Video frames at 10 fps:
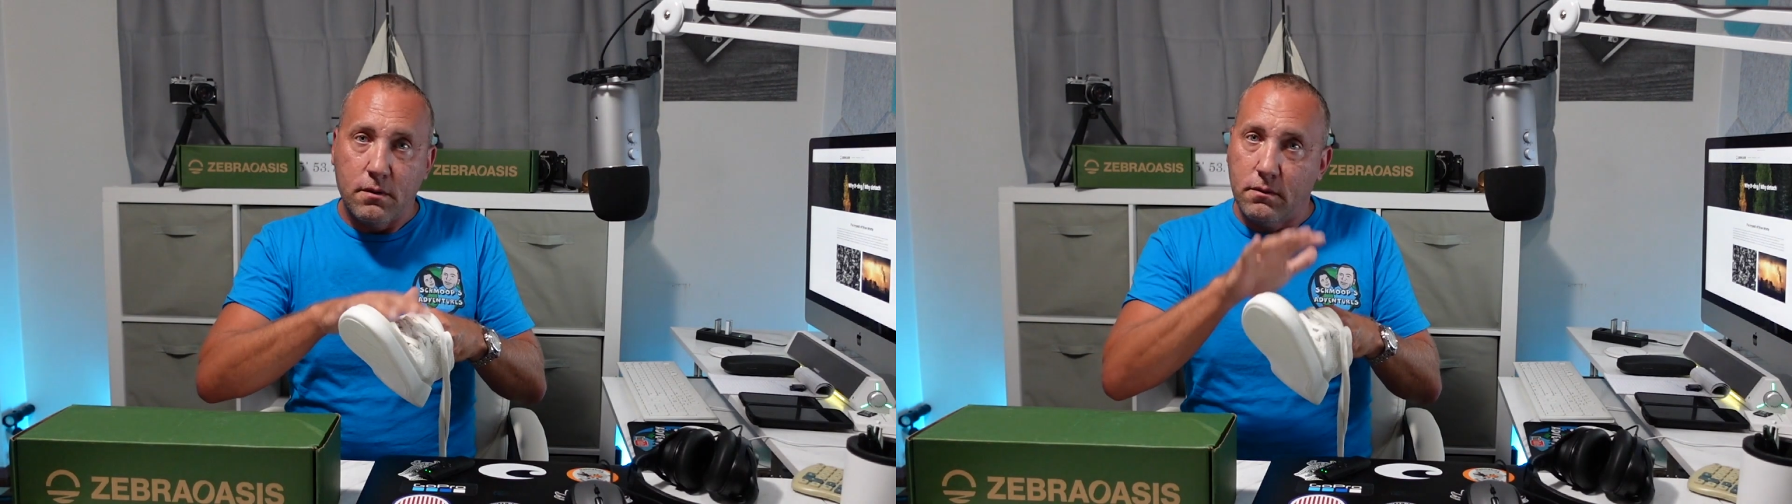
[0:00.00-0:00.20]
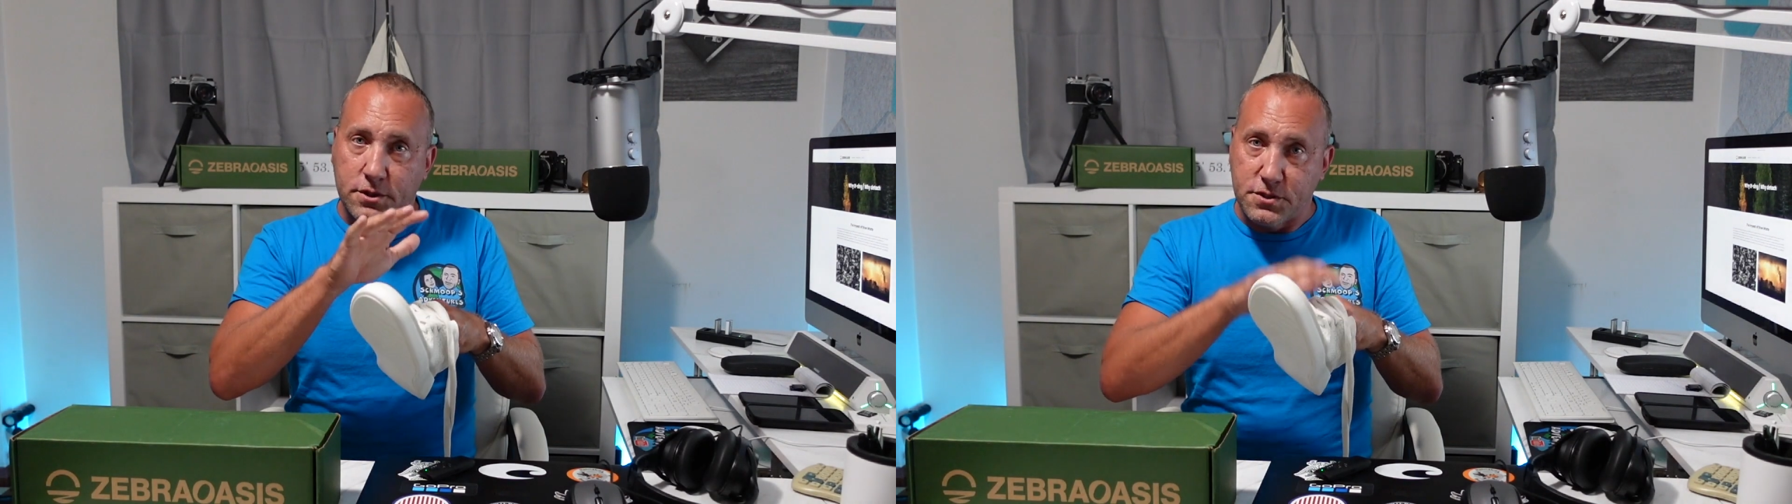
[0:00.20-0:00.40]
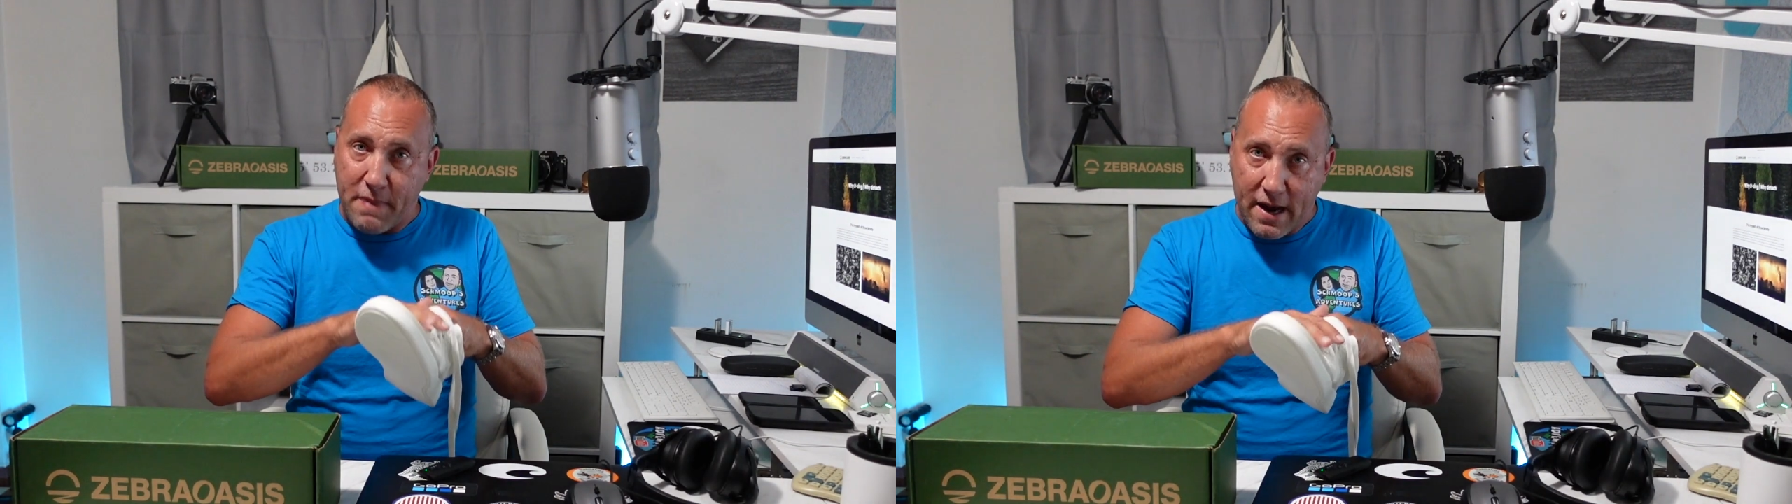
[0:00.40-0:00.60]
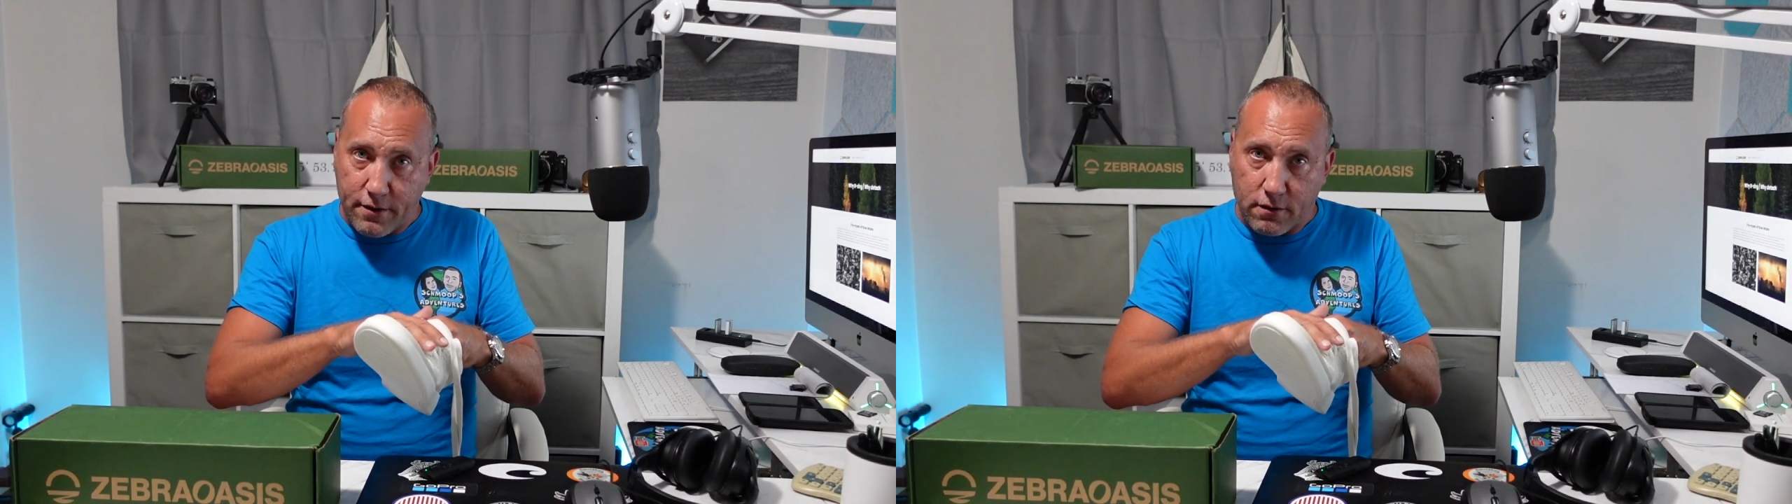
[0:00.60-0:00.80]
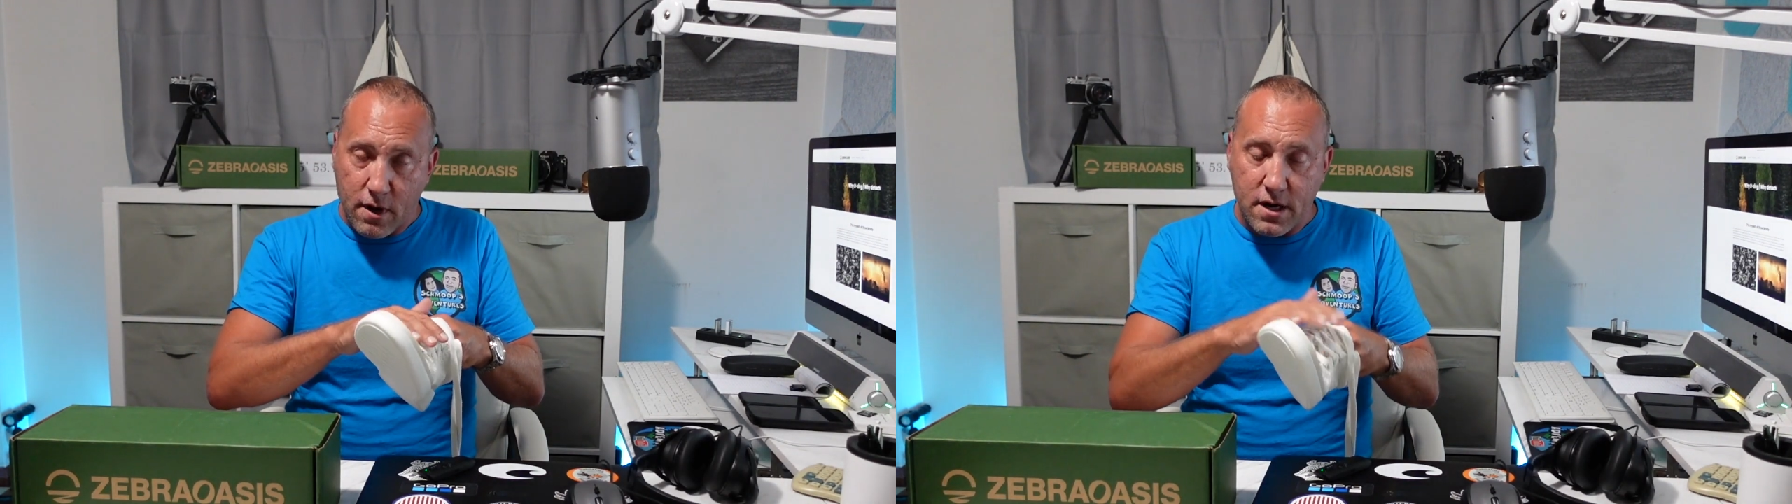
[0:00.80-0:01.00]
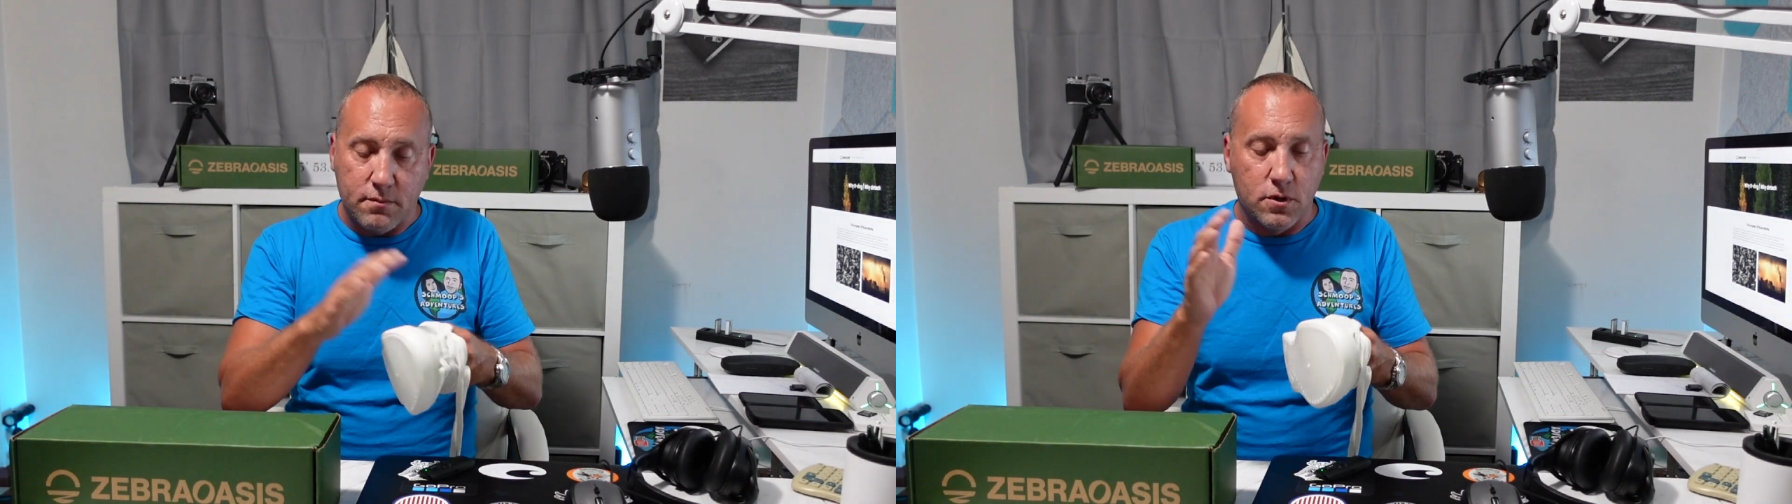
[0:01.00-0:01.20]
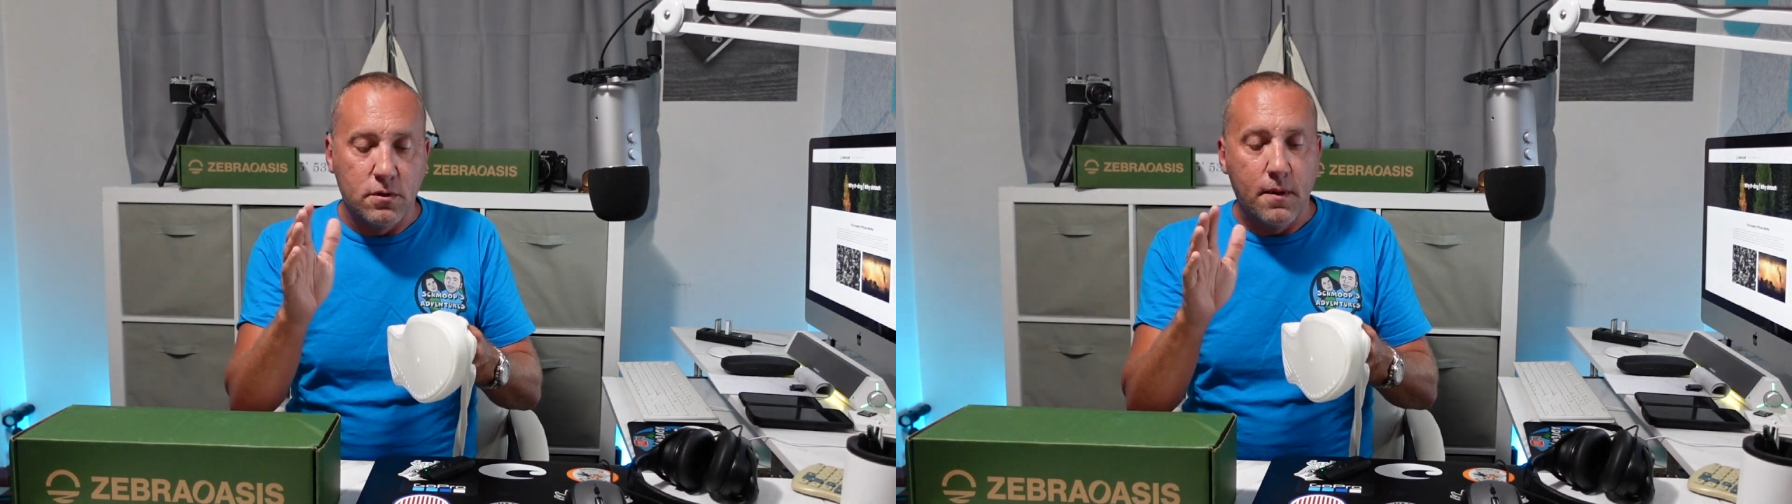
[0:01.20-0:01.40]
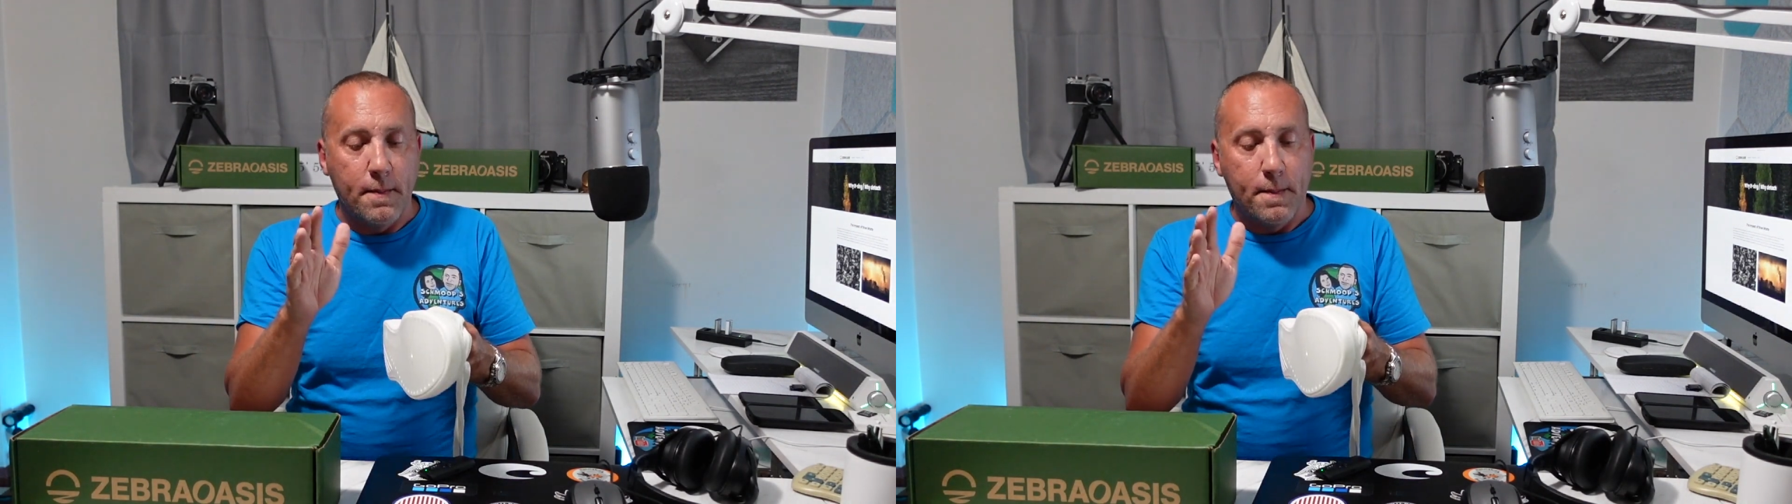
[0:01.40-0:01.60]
which is biodegradable,